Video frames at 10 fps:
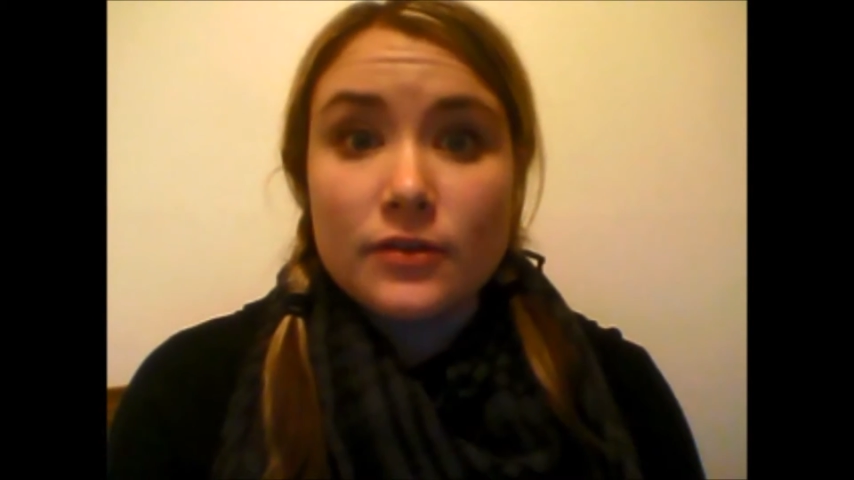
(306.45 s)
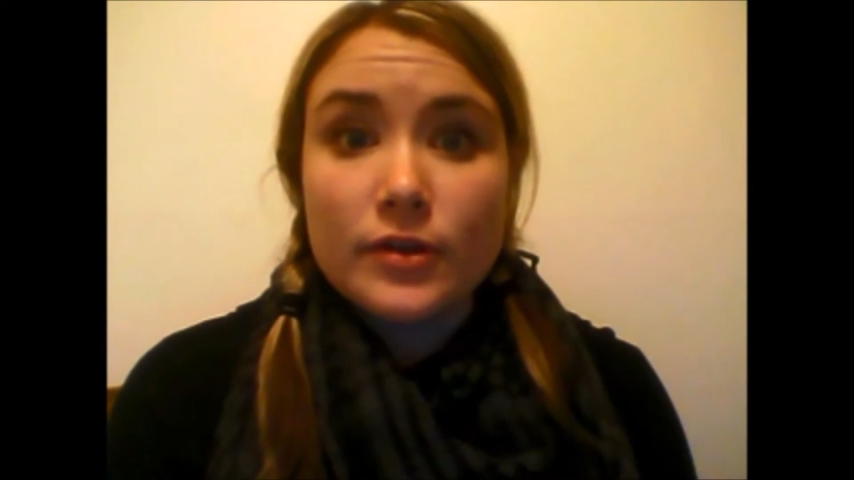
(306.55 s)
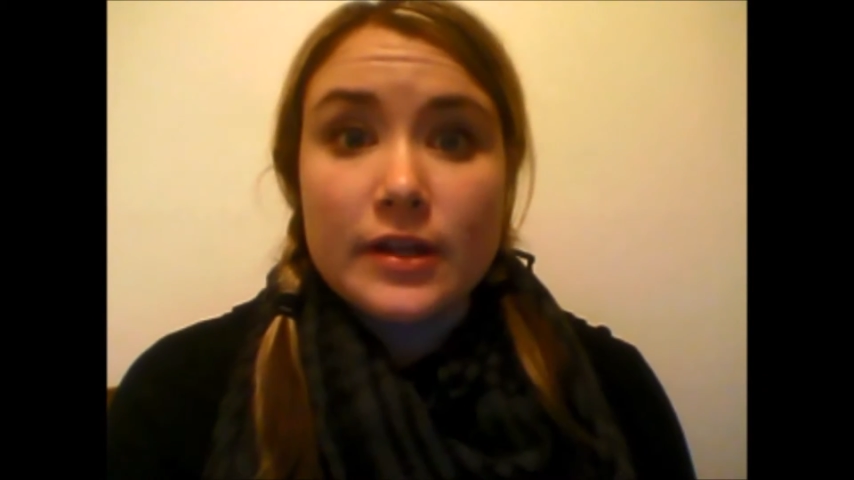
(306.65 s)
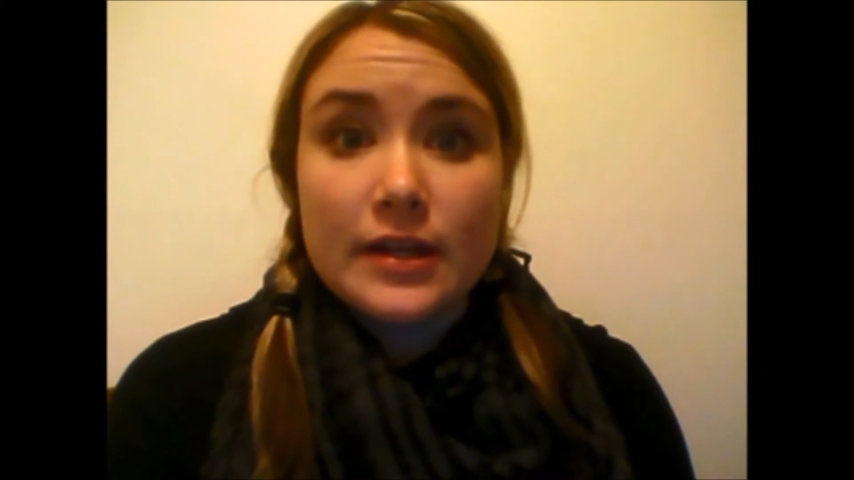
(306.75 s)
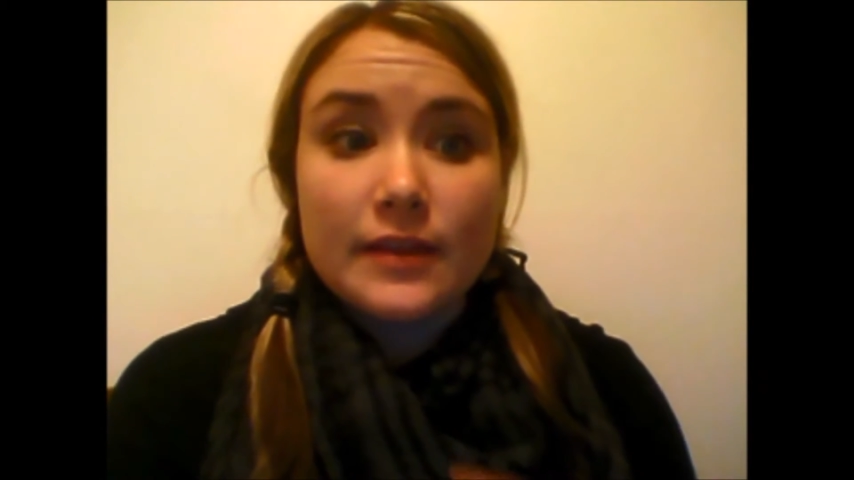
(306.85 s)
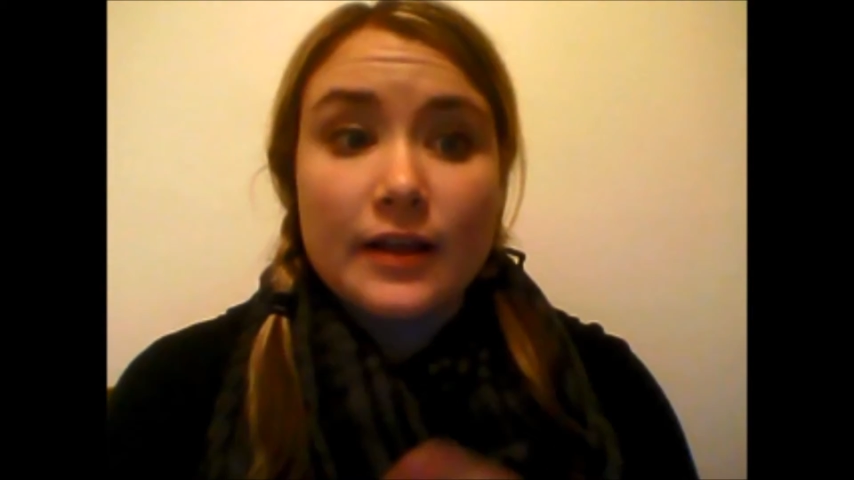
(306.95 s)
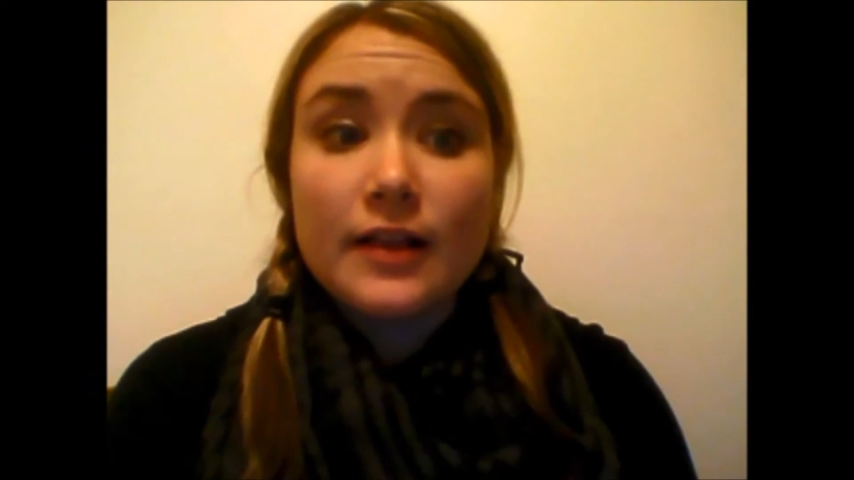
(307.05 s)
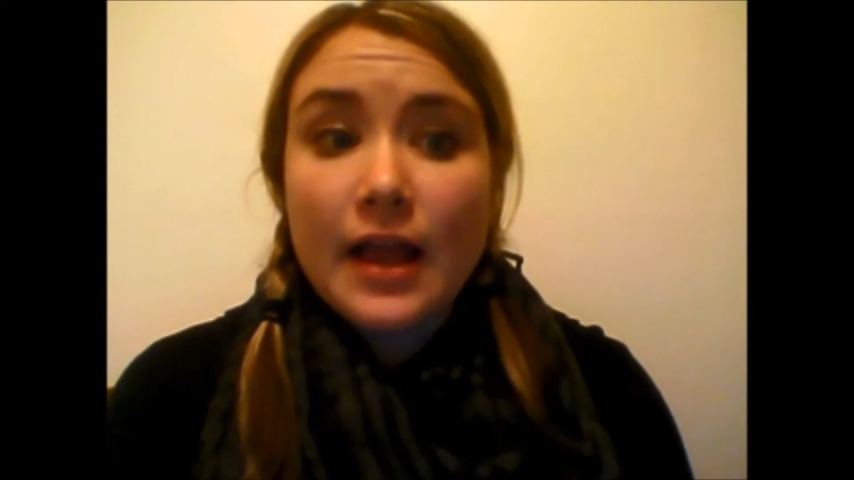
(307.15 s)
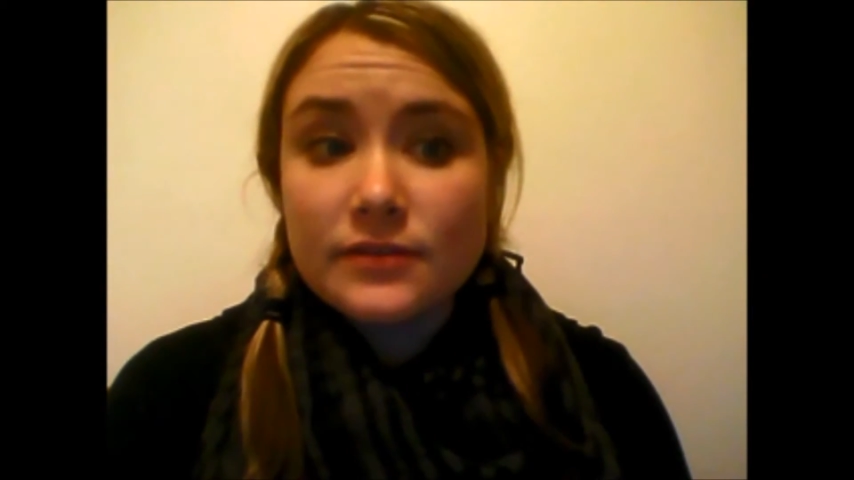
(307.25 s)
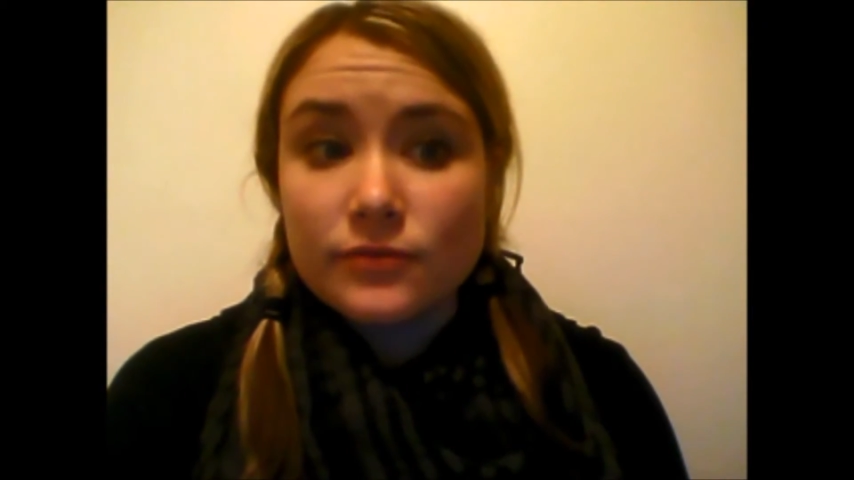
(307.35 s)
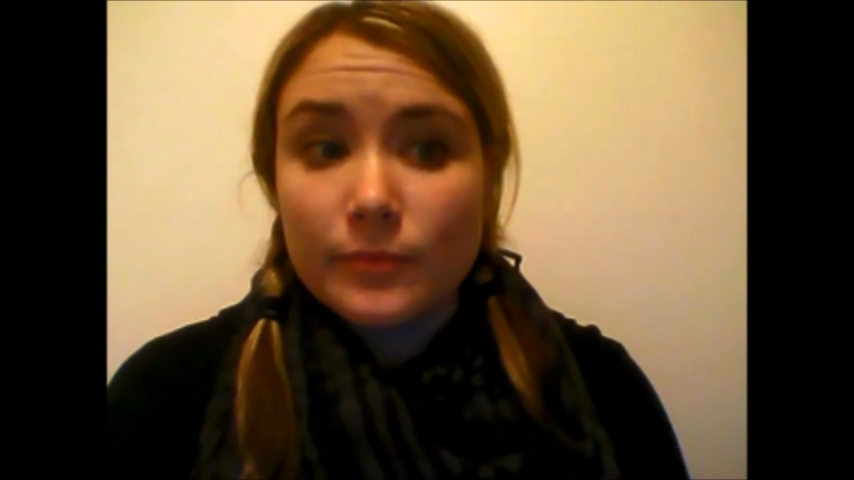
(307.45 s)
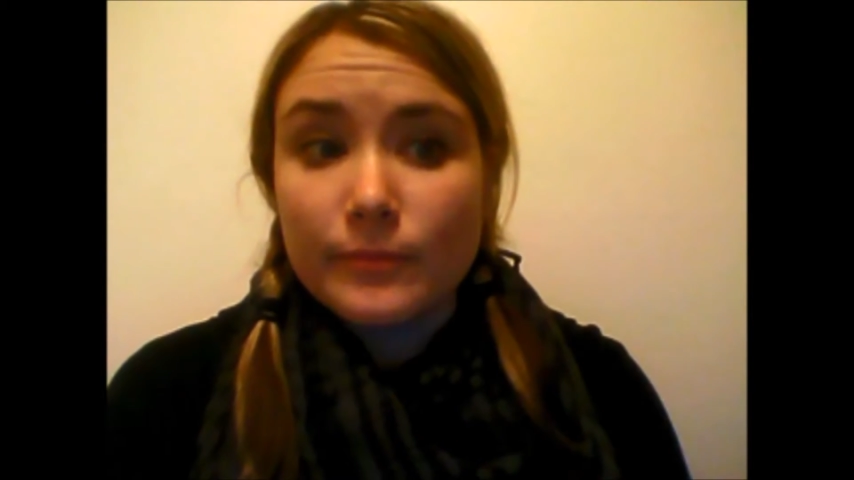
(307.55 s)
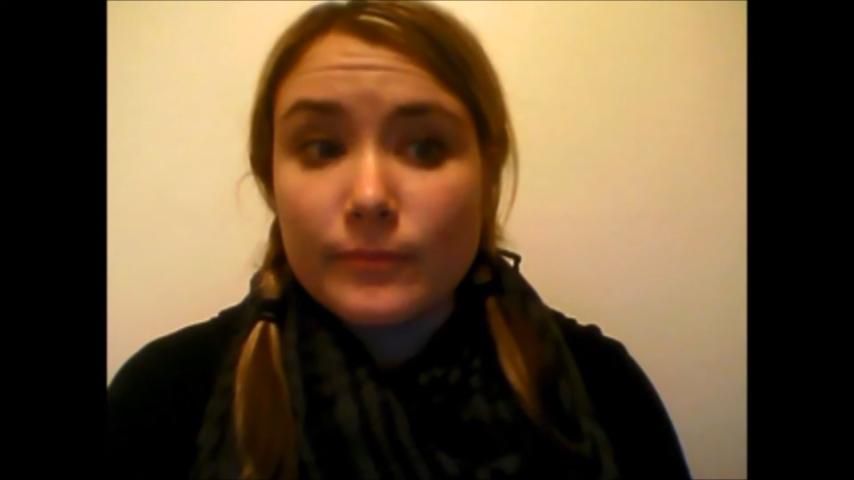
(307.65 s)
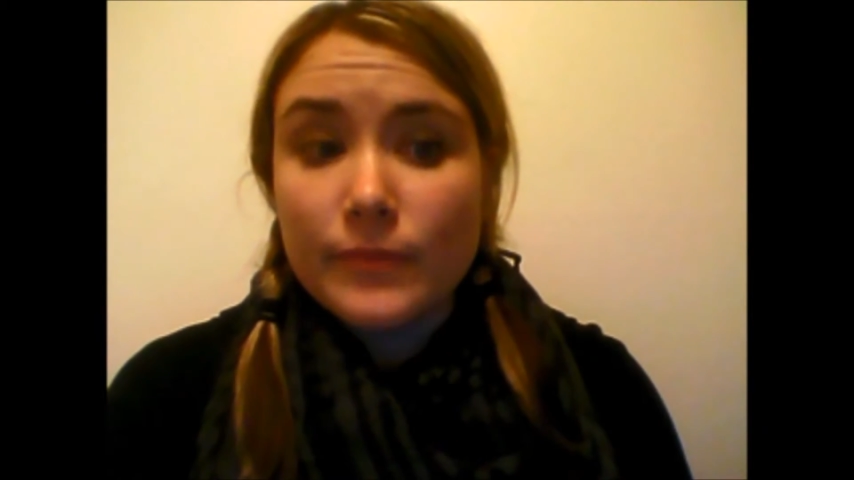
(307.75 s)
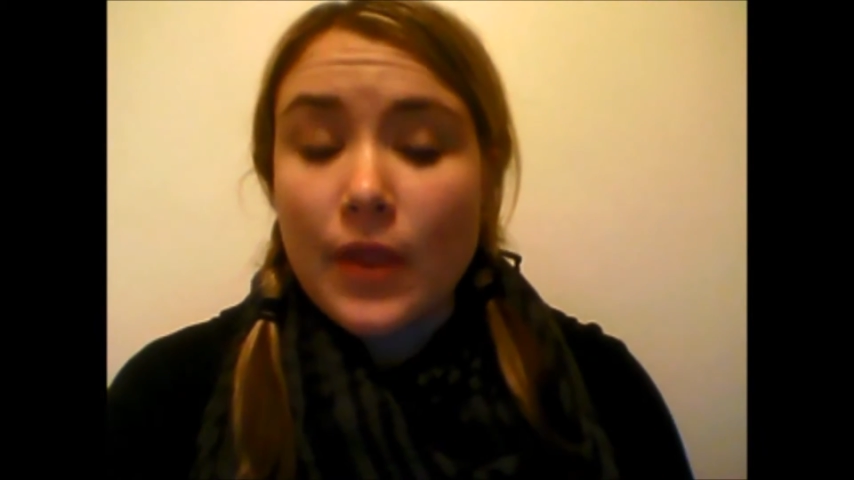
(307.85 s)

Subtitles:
learning in the classroom,